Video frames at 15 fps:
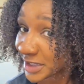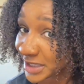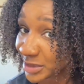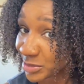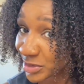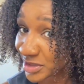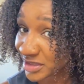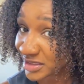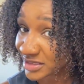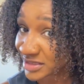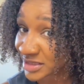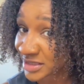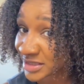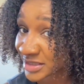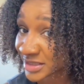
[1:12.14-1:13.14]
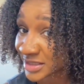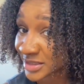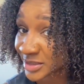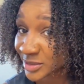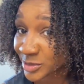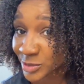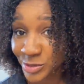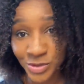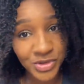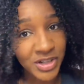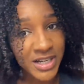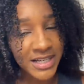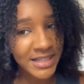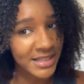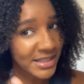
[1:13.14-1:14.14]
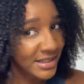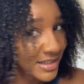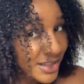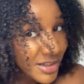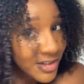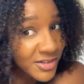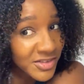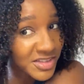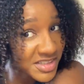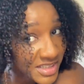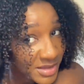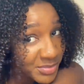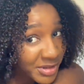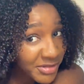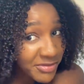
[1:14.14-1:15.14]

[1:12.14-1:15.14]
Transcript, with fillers: any product, all dry. Obviously it's a bit